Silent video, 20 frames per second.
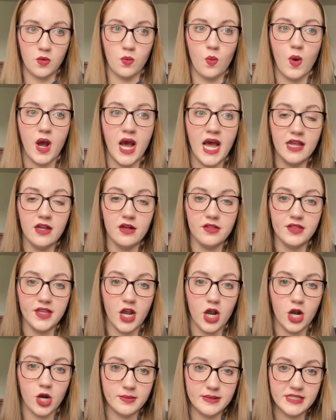while the
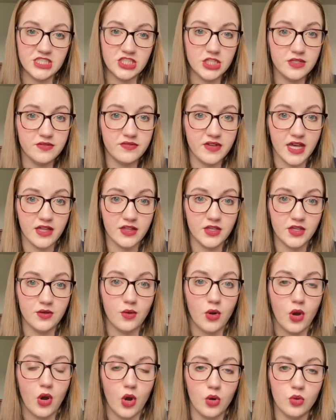RBG
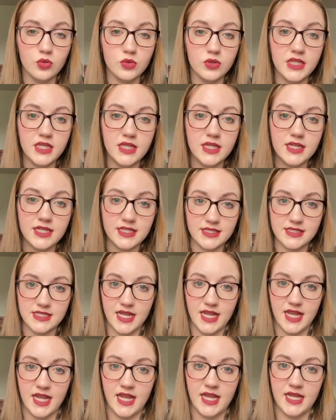value only
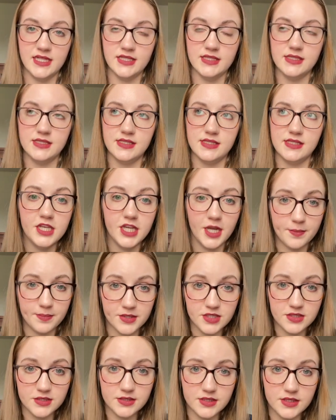contains
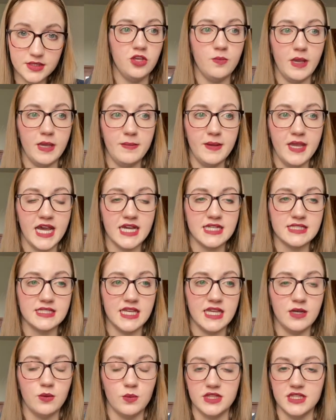numbers. You may be
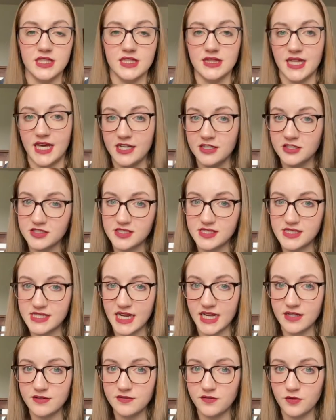asking what the letters
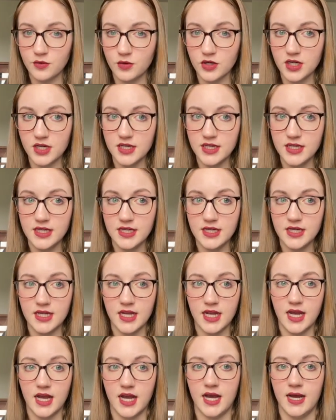stand for.
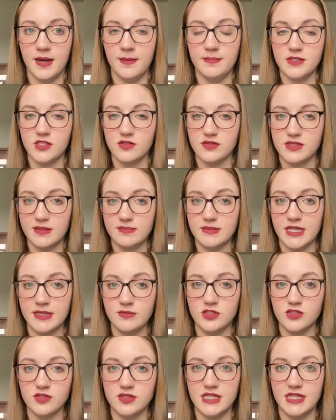So sometimes
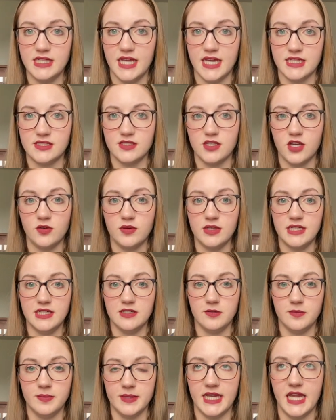you'll see an hex code and it'll
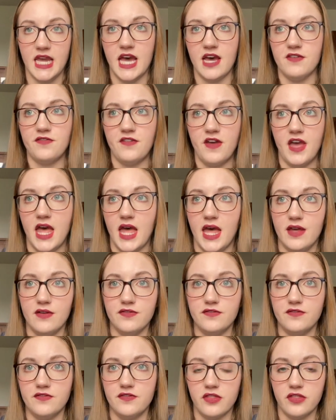be
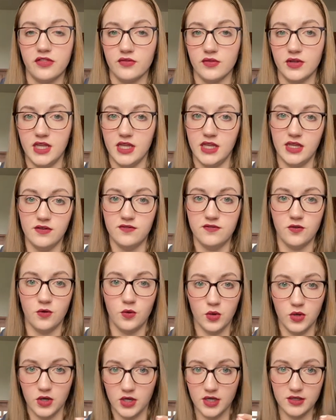
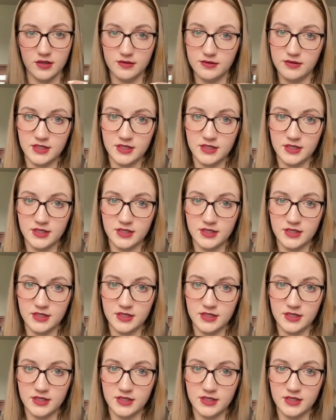FF3400